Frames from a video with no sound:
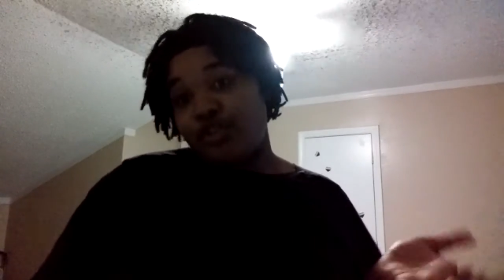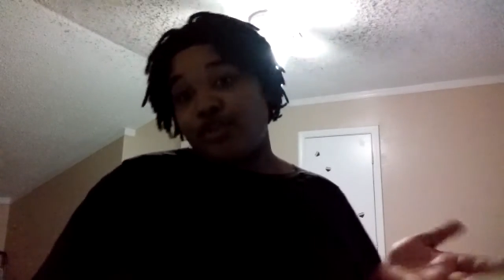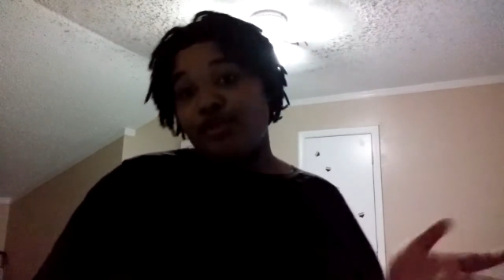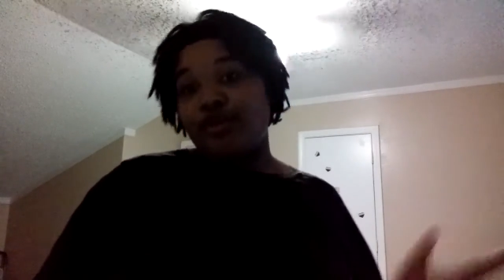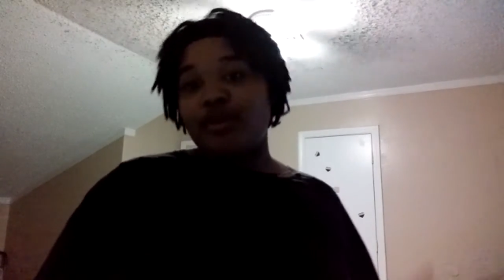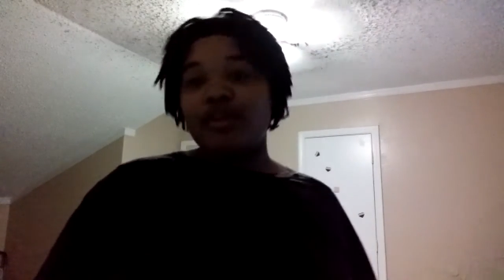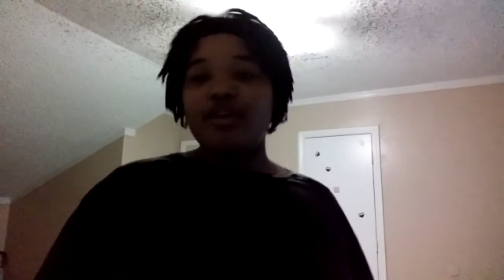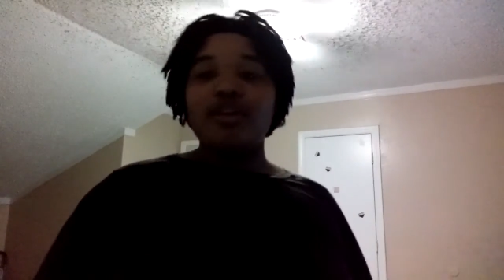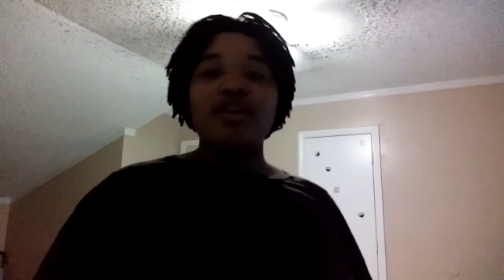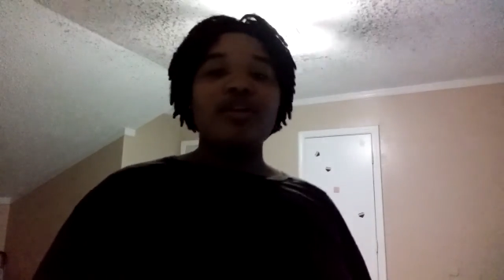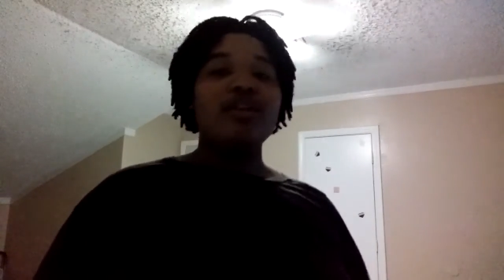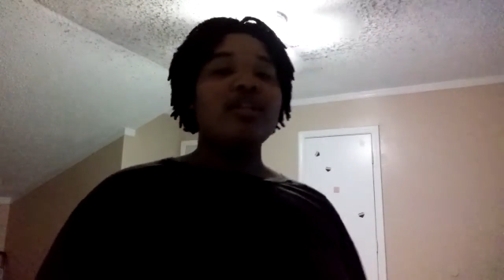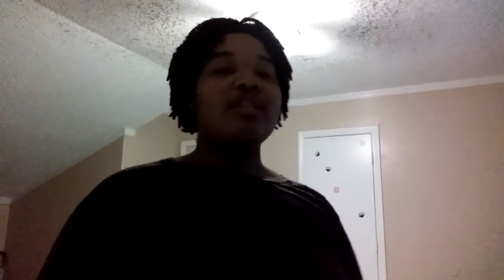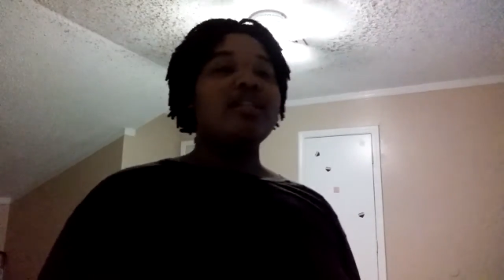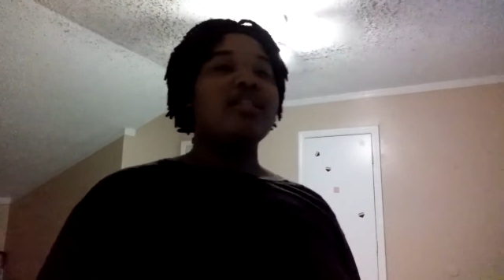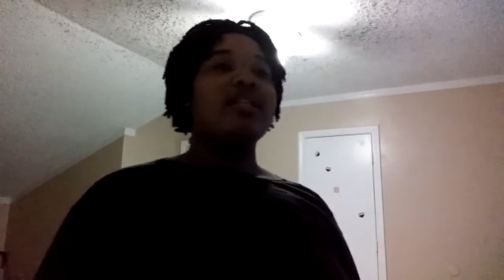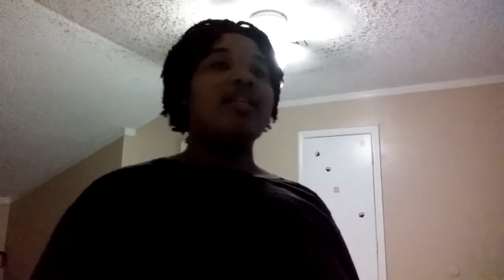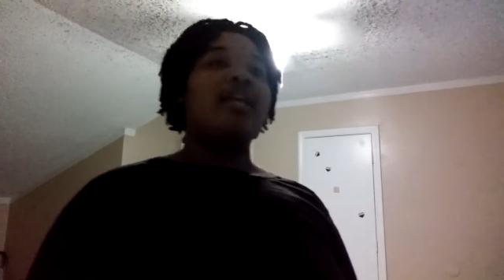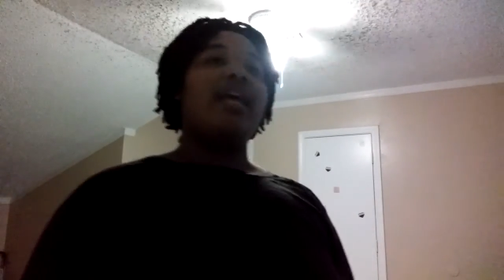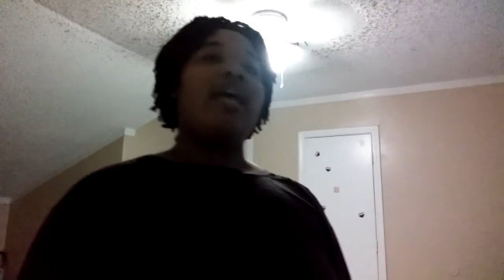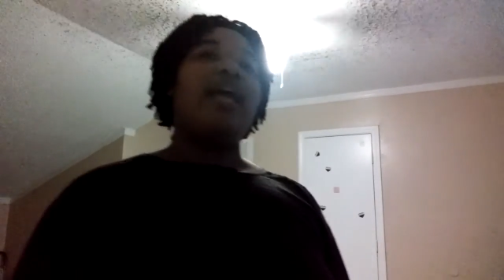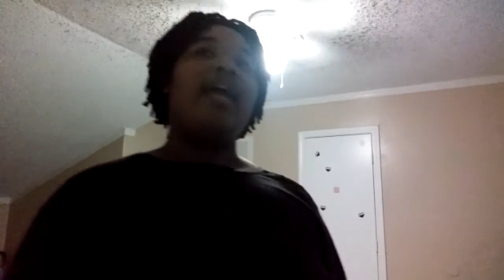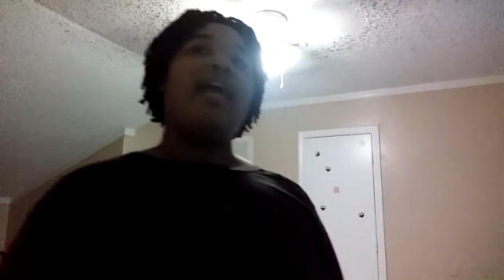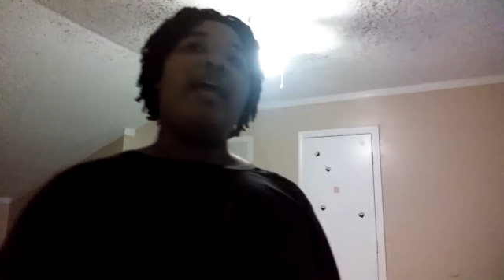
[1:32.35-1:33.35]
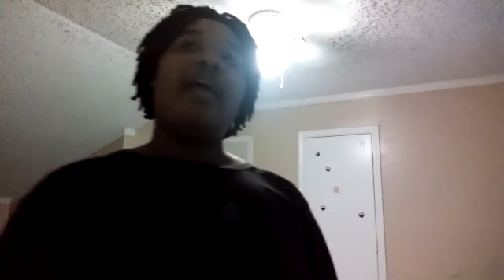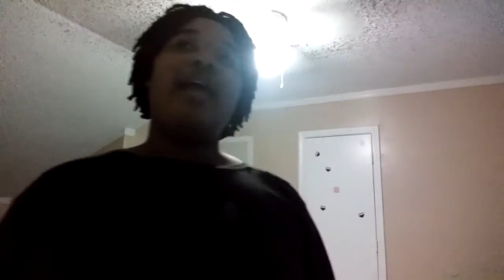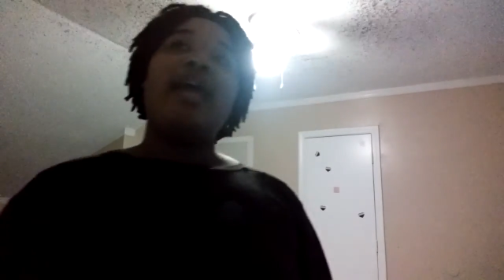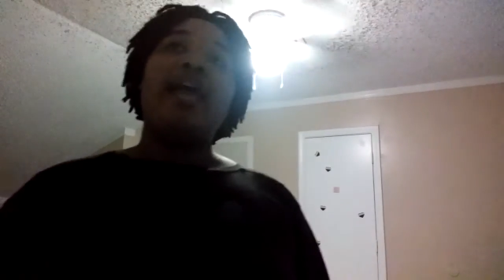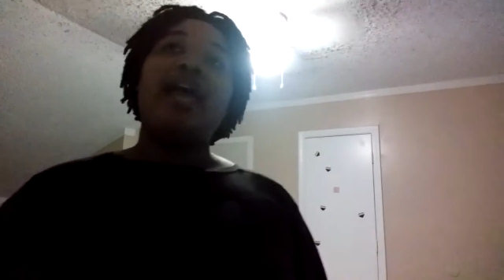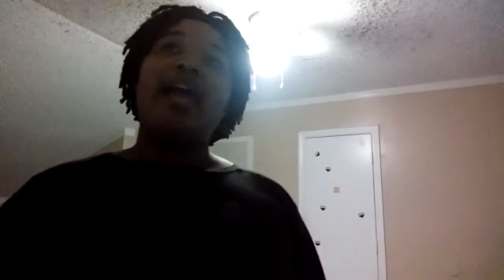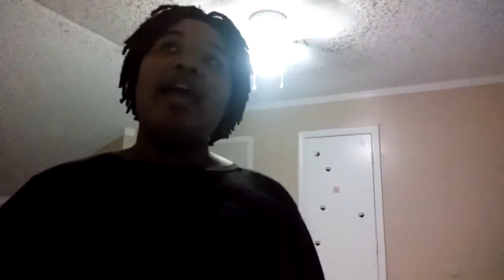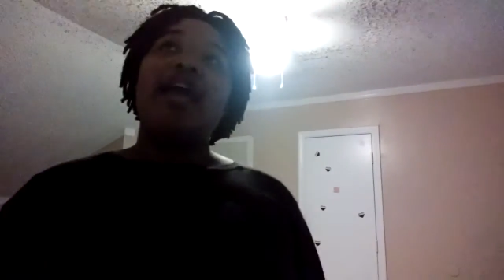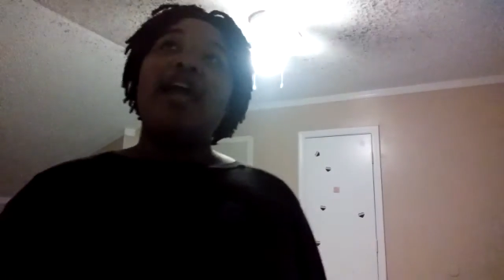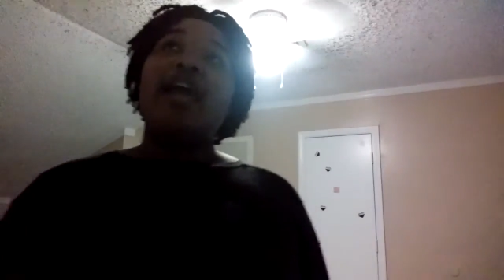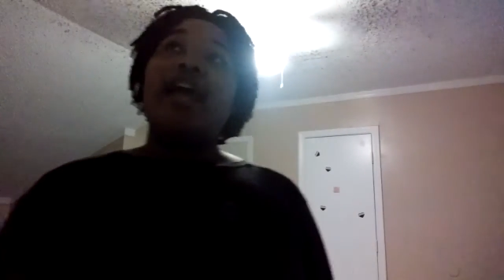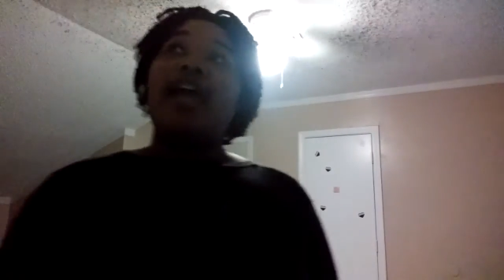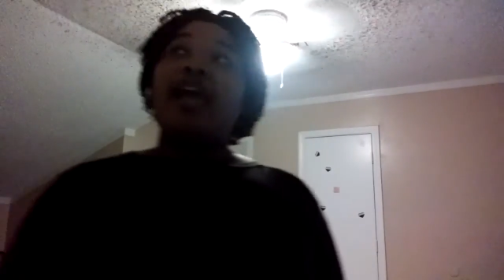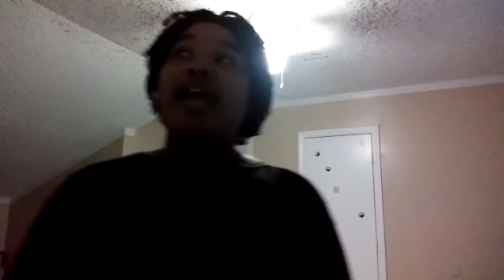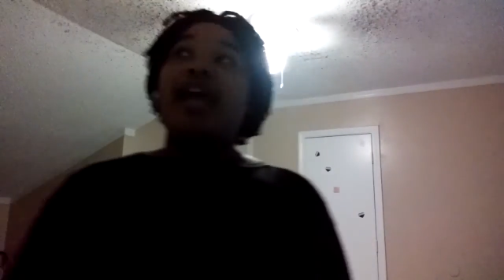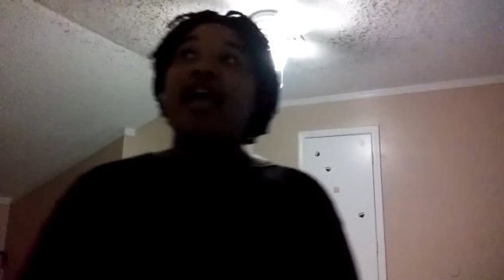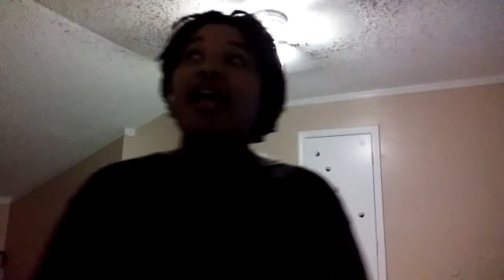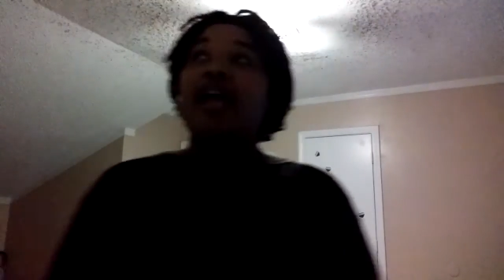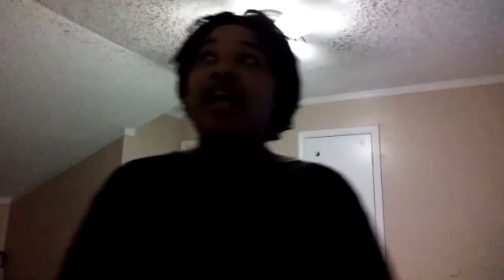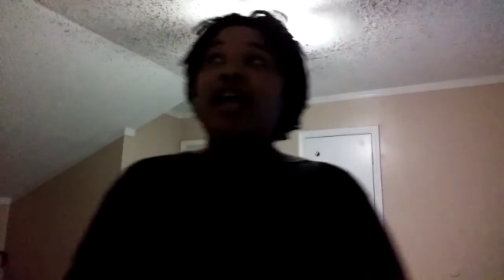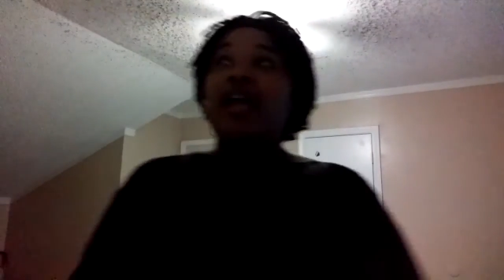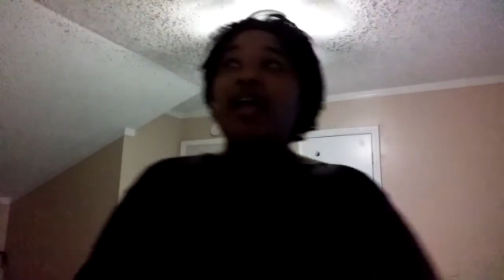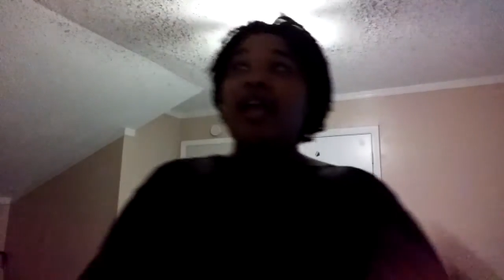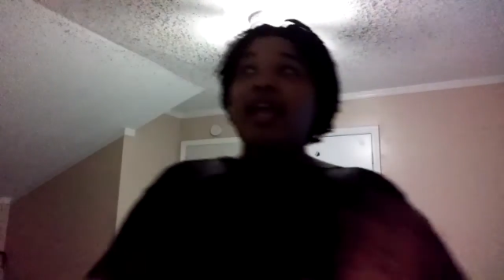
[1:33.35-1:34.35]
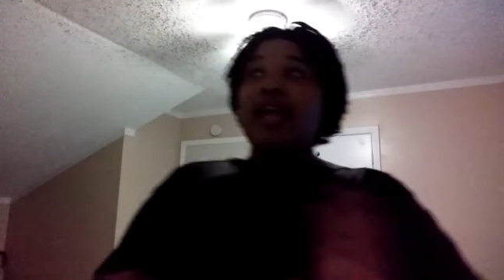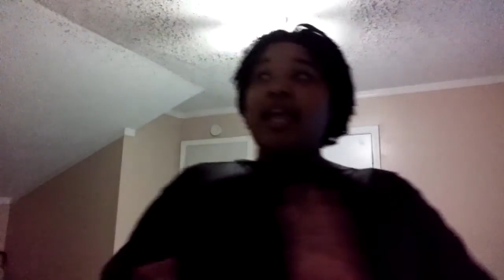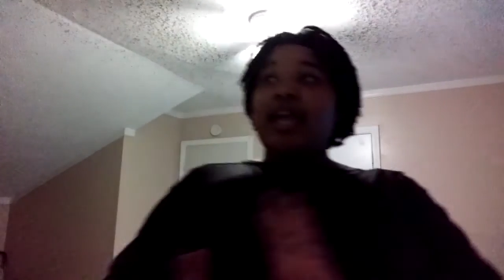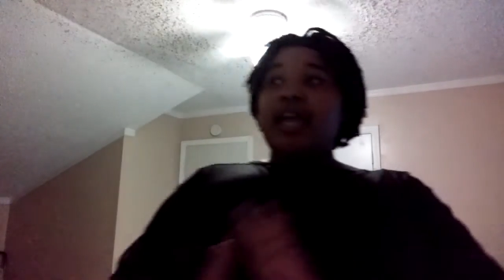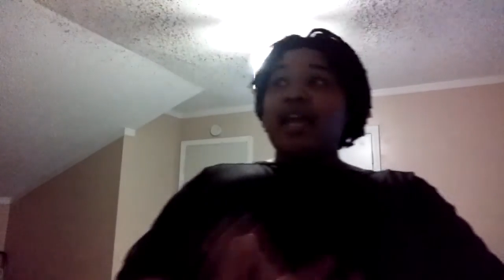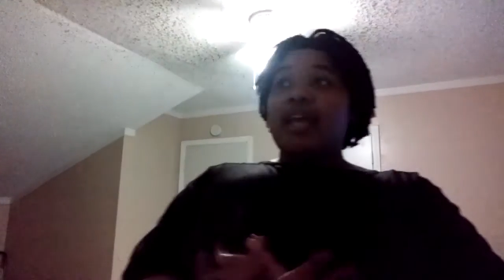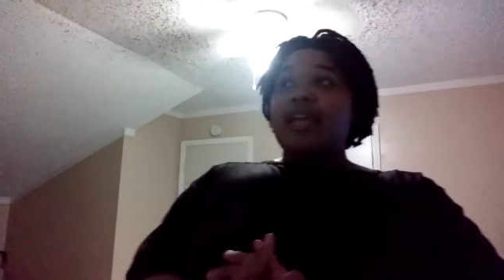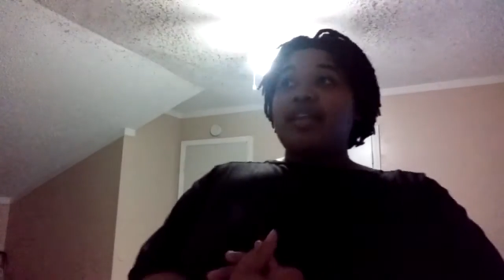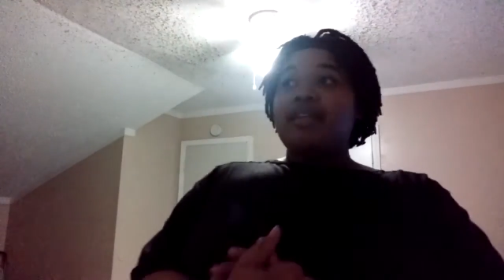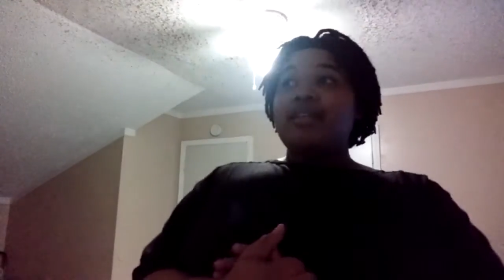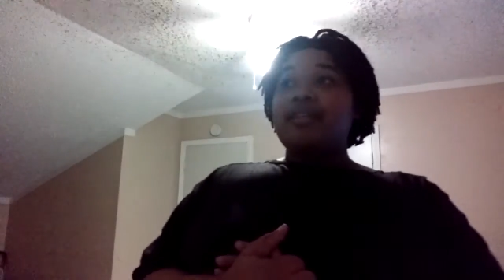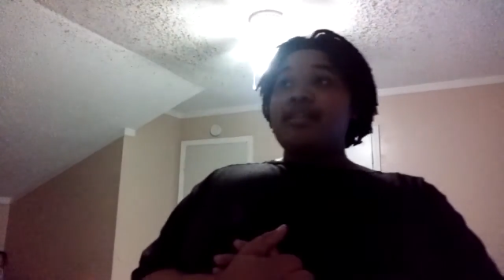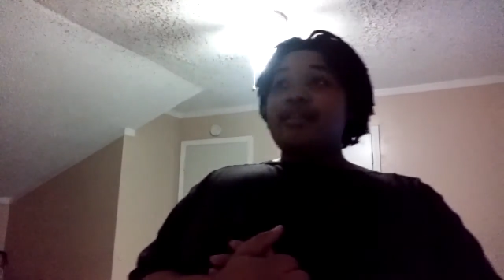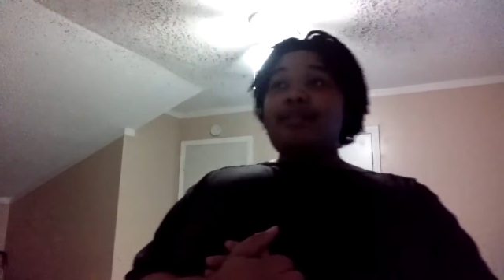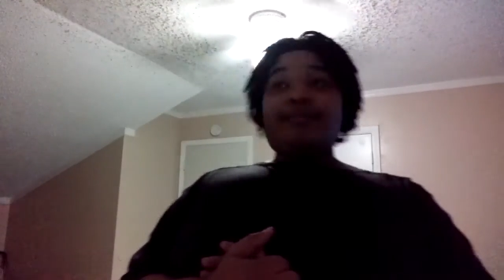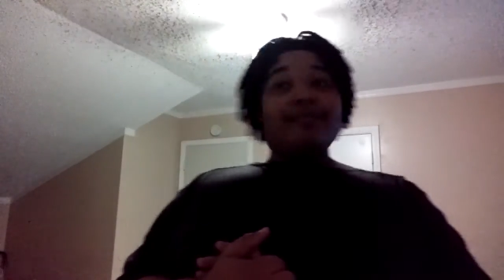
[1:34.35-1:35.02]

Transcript: juniors. And